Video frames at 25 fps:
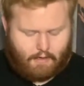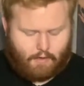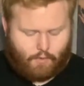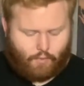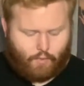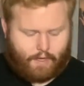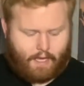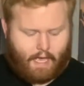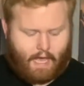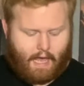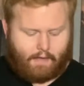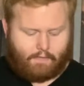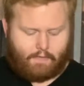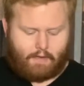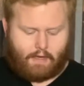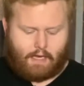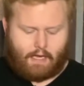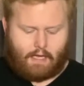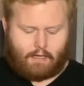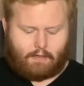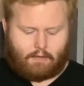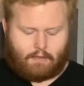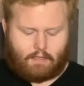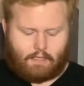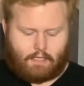We have a
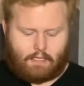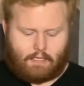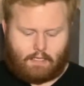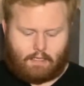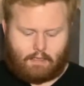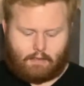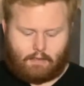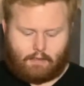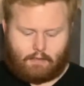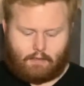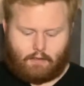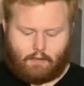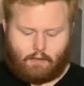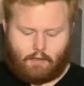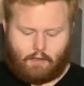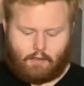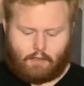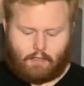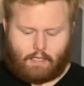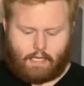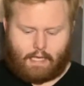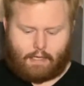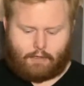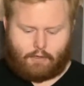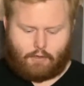neat little
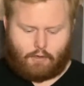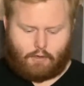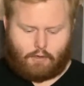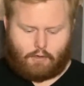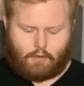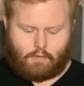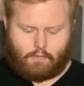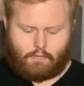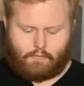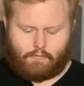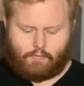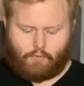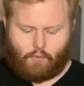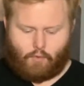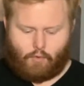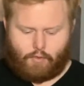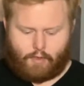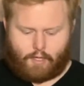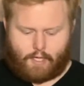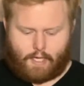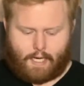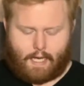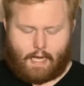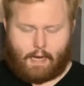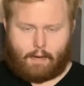lanyard for the
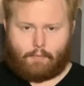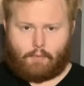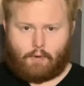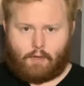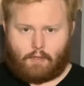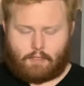camera.